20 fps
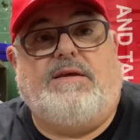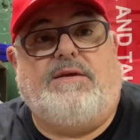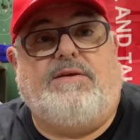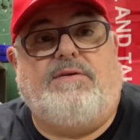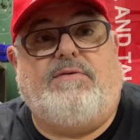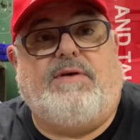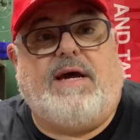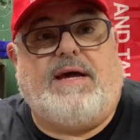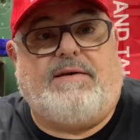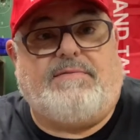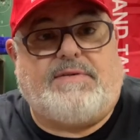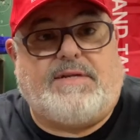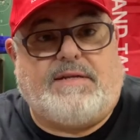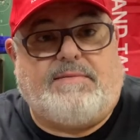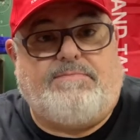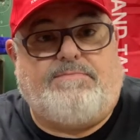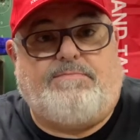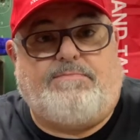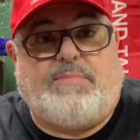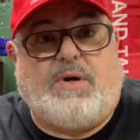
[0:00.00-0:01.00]
you have to
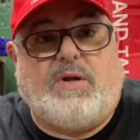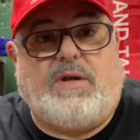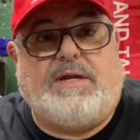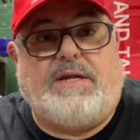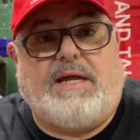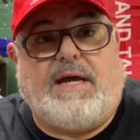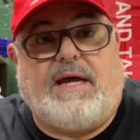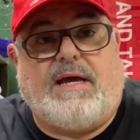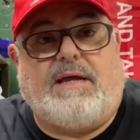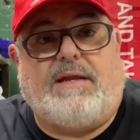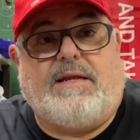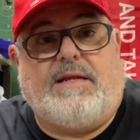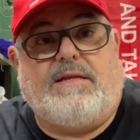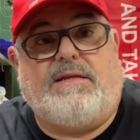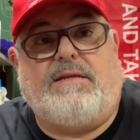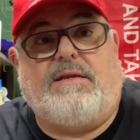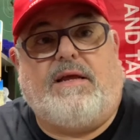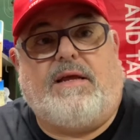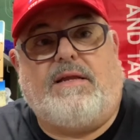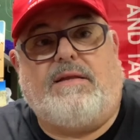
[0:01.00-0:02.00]
pull it out
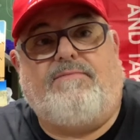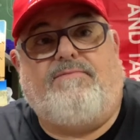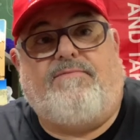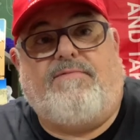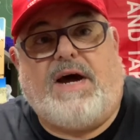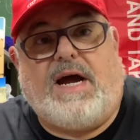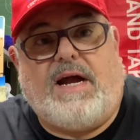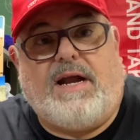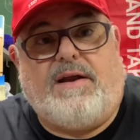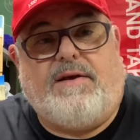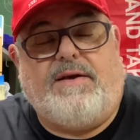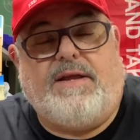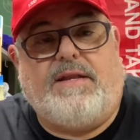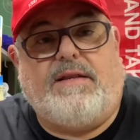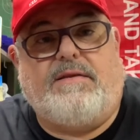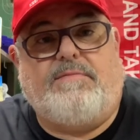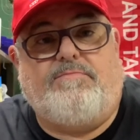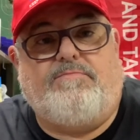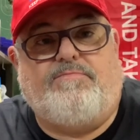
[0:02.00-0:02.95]
and fire it,